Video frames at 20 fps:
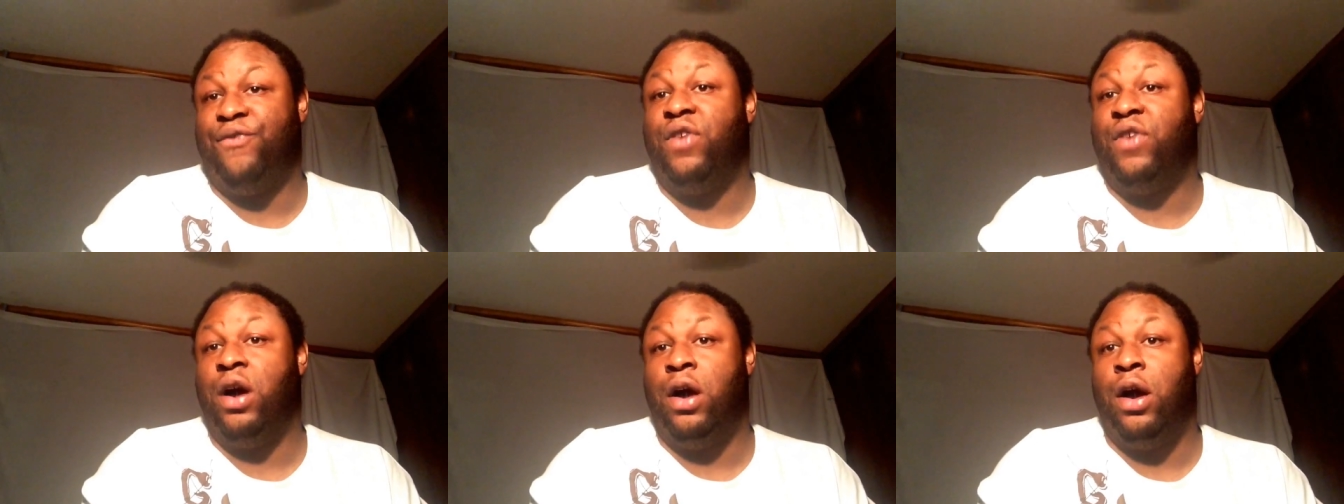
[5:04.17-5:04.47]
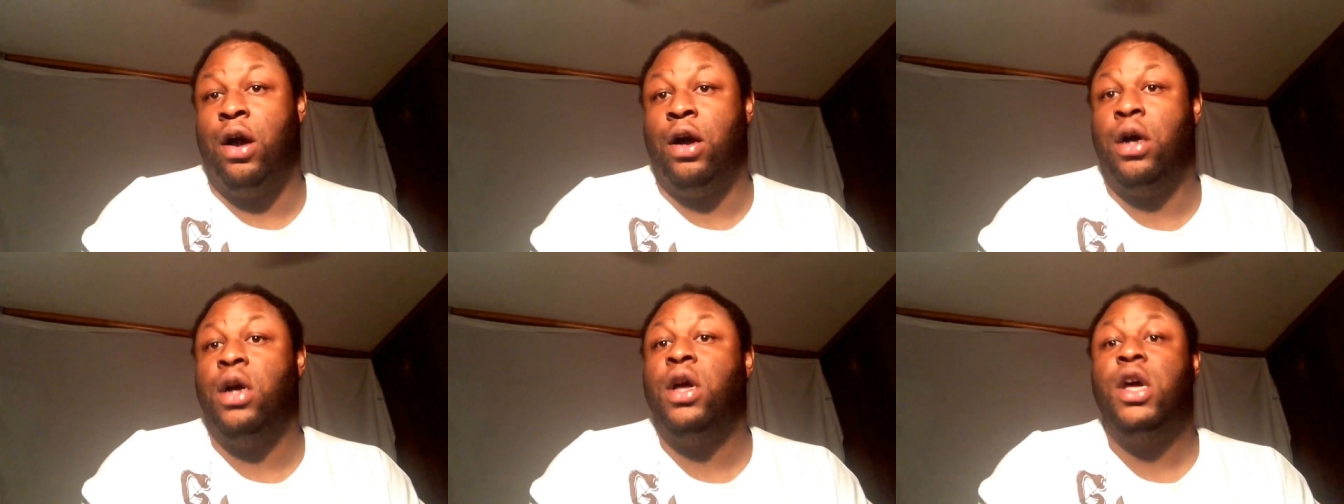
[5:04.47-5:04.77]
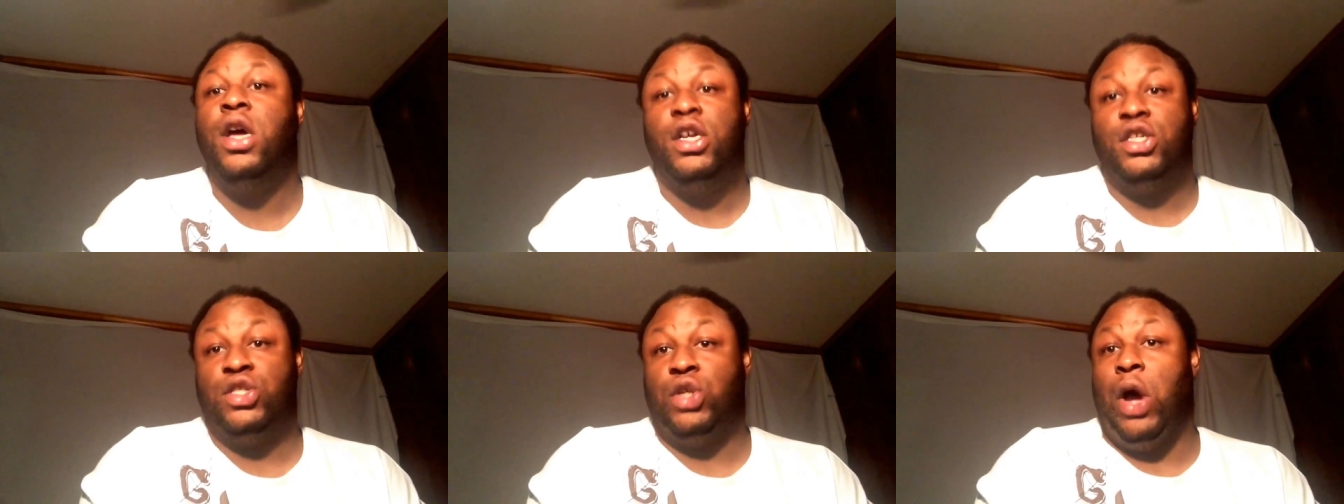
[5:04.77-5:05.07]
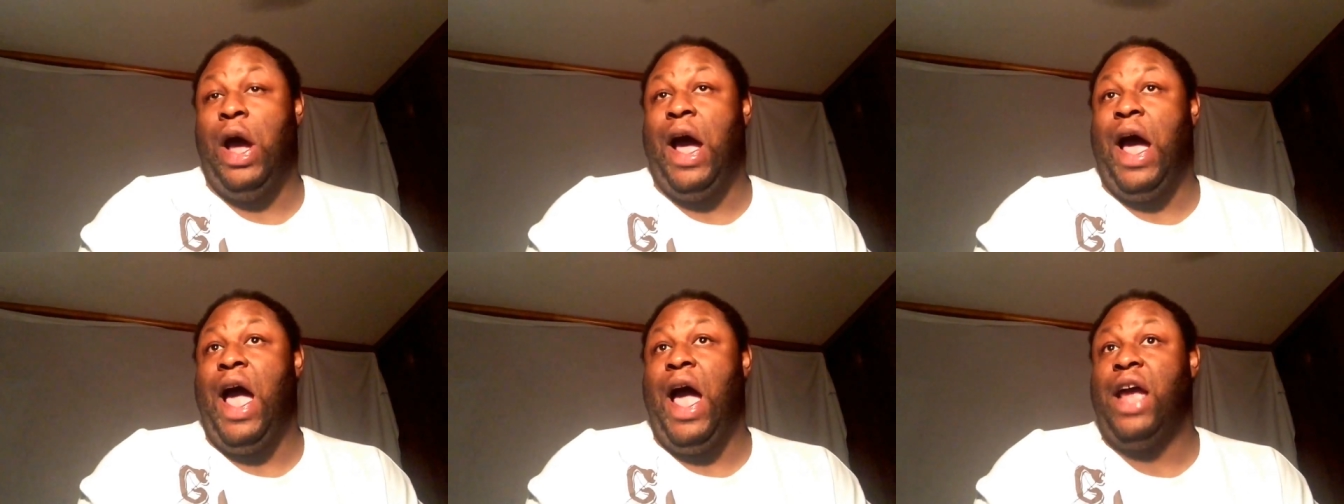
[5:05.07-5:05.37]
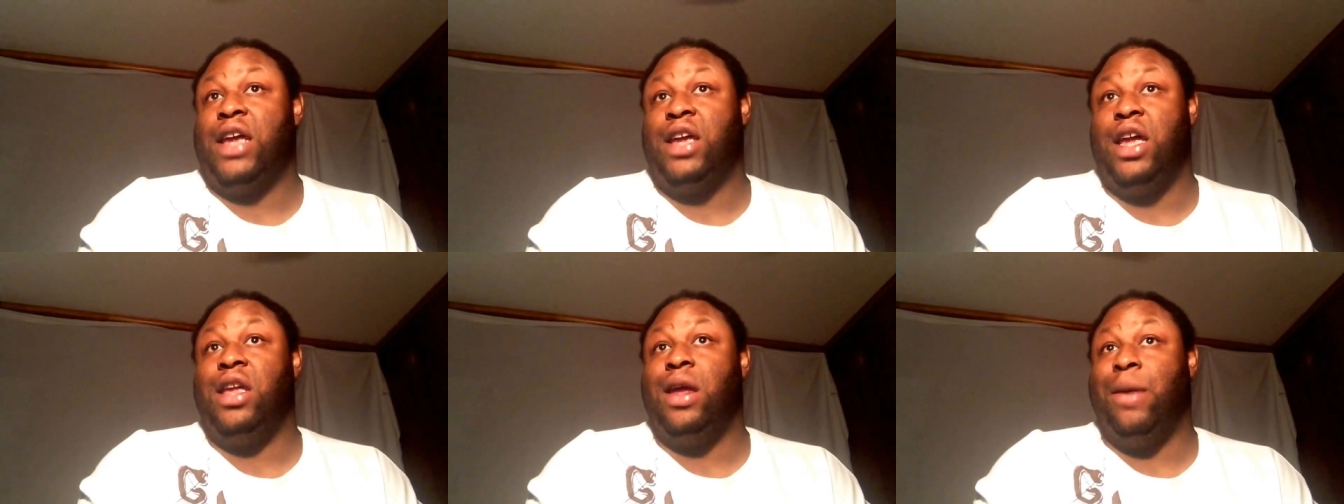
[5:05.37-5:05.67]
far. So I
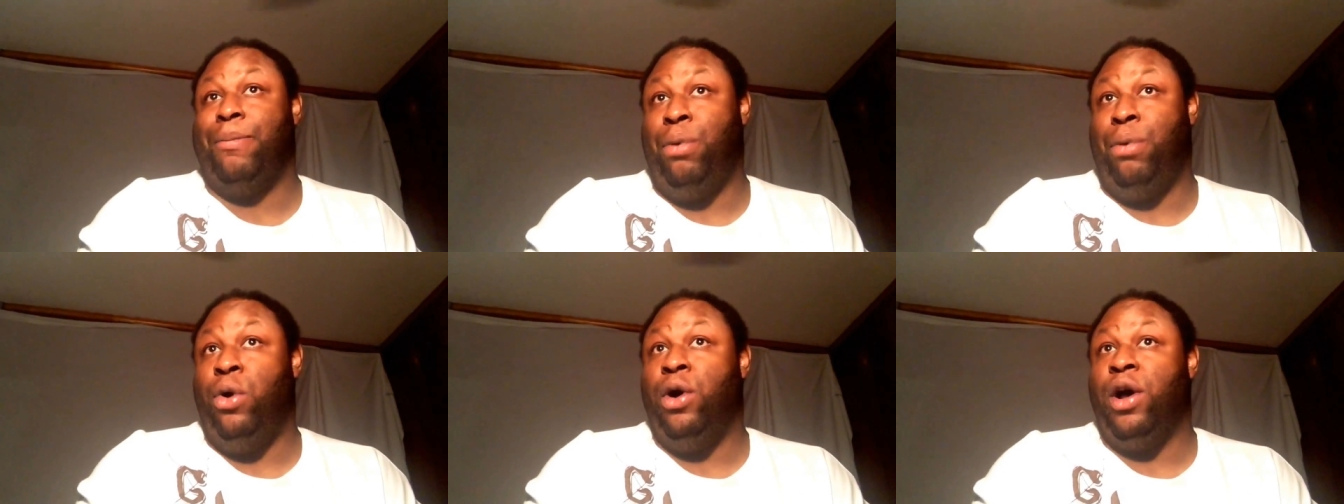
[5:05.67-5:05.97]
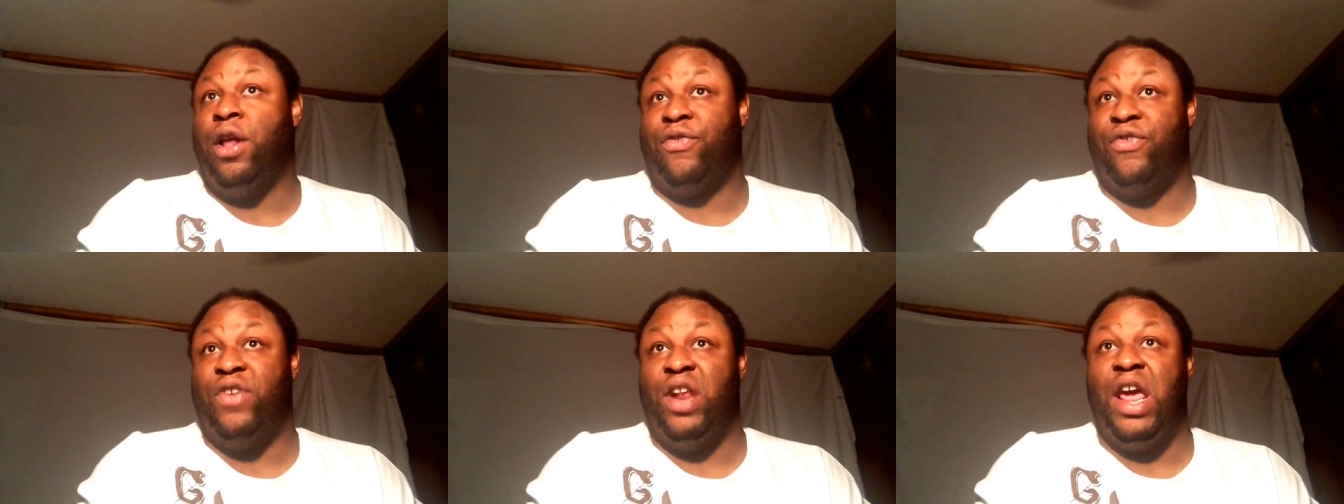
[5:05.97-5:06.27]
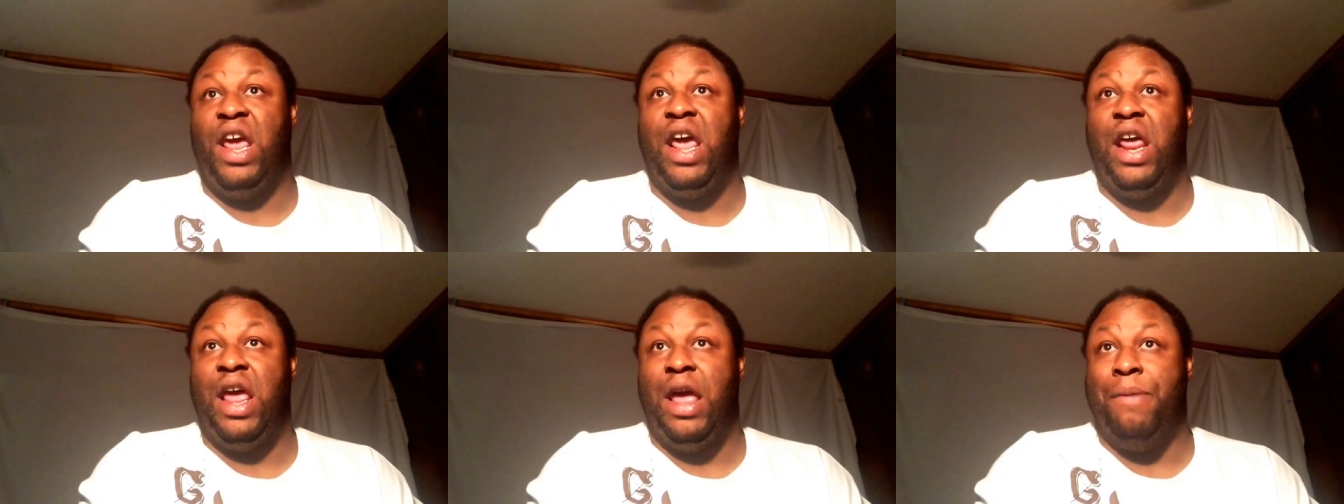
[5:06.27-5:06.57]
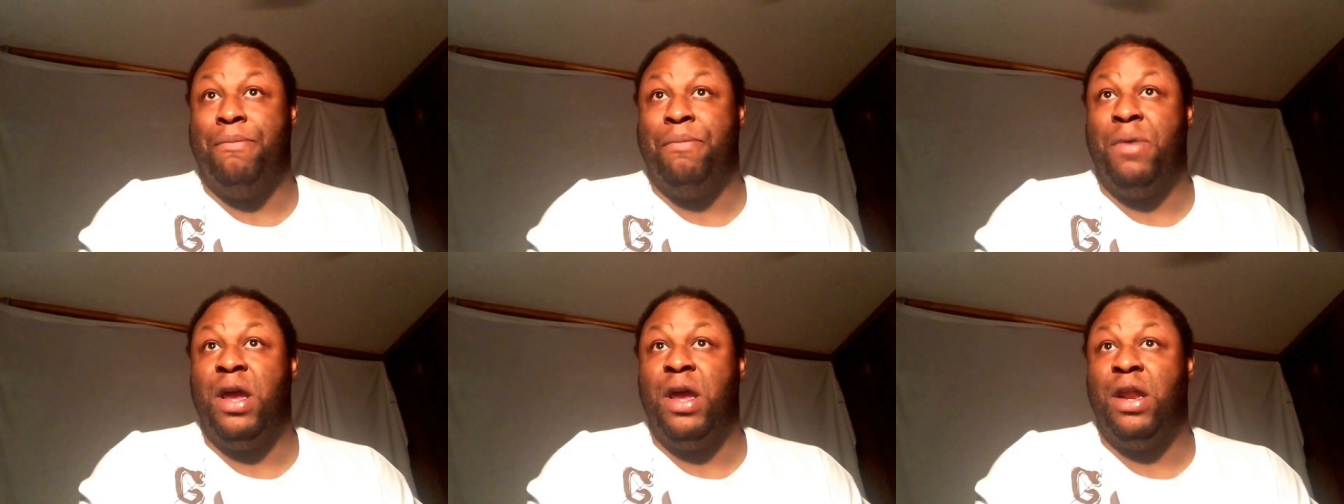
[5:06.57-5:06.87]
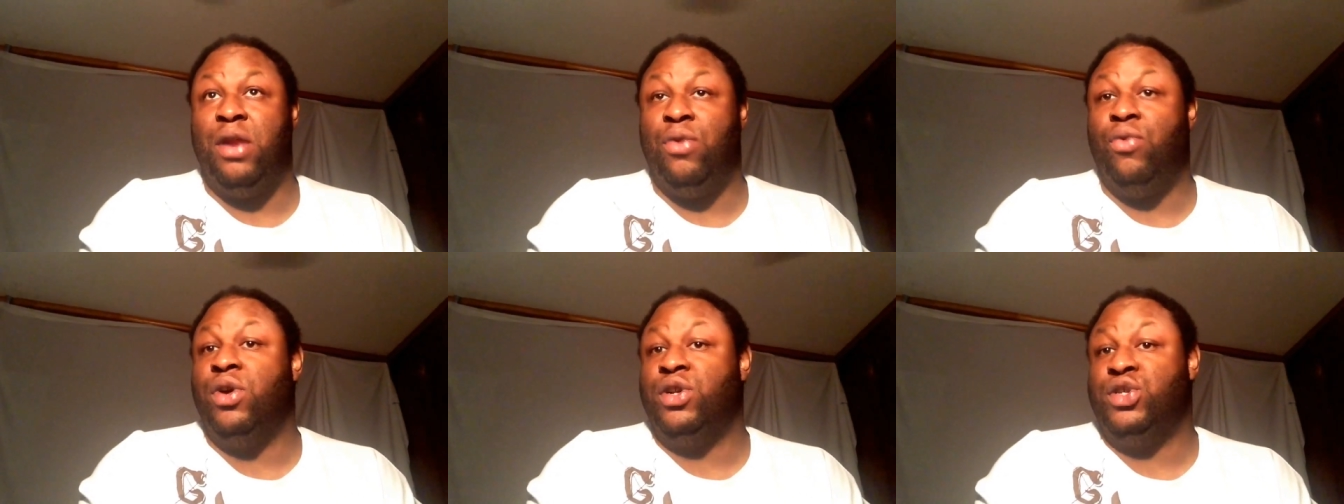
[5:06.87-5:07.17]
give you points for that
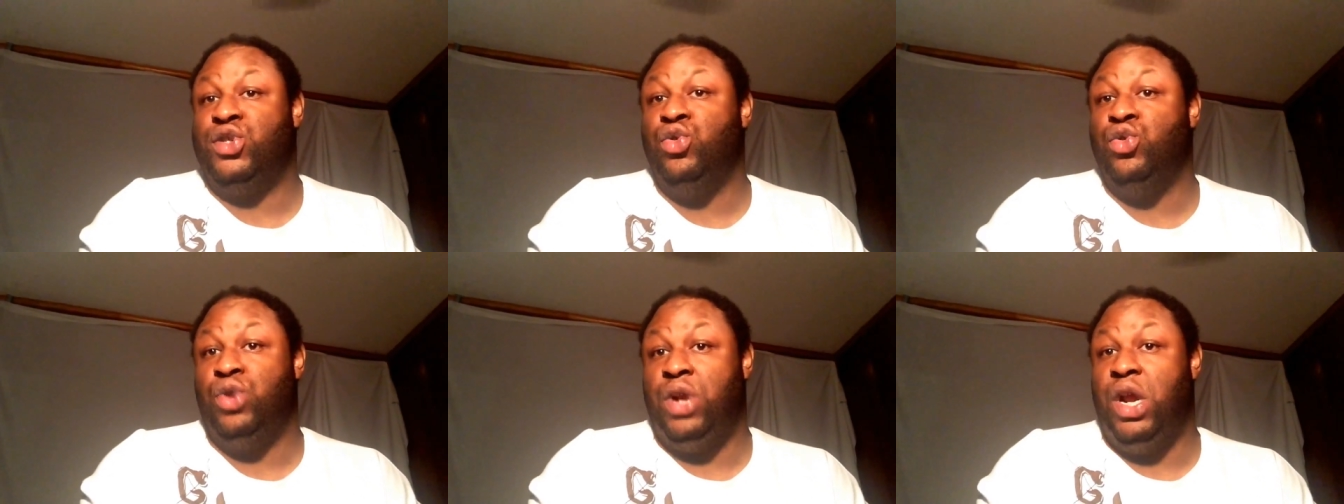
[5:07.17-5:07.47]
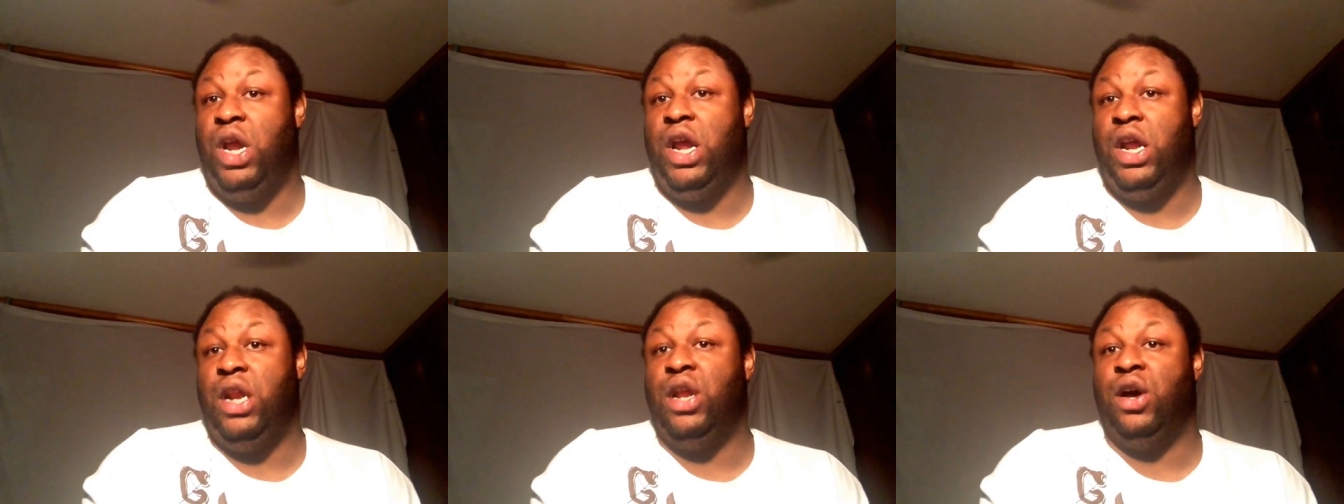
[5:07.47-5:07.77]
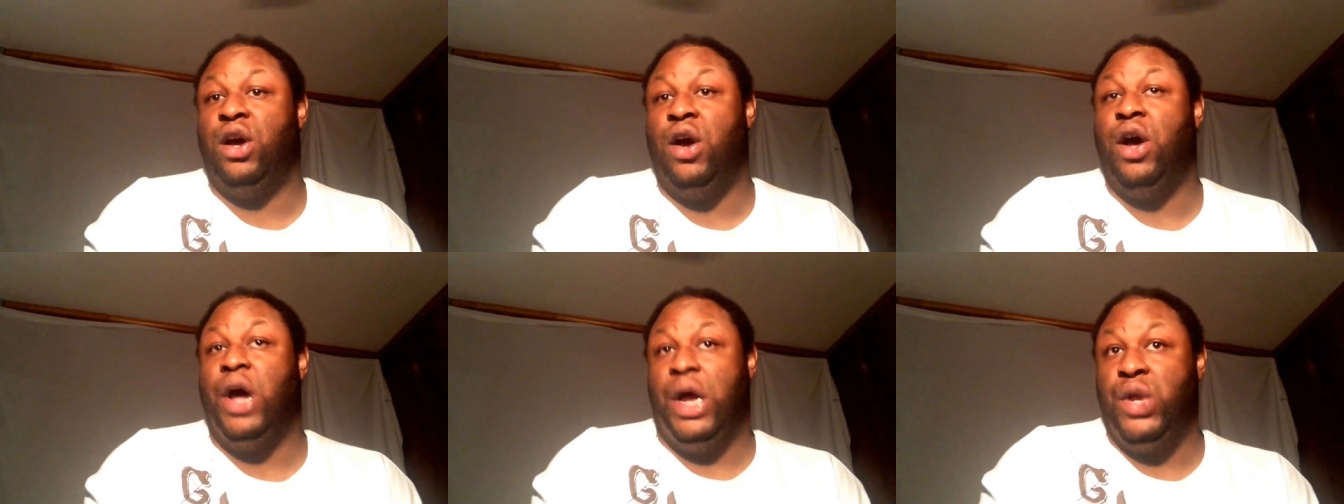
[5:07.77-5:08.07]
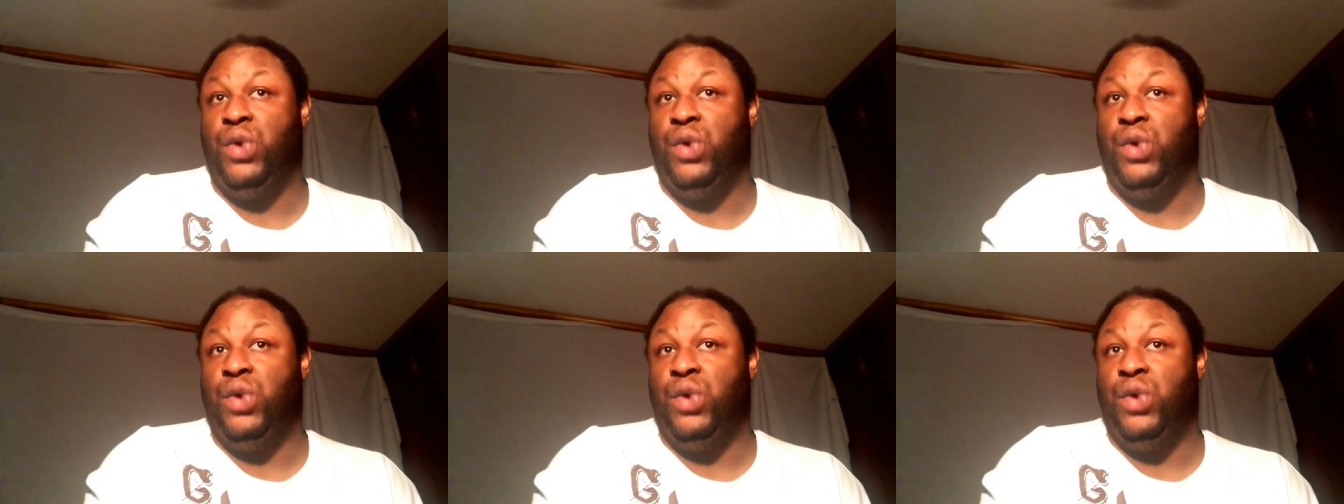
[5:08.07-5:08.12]
admitting what you did to her.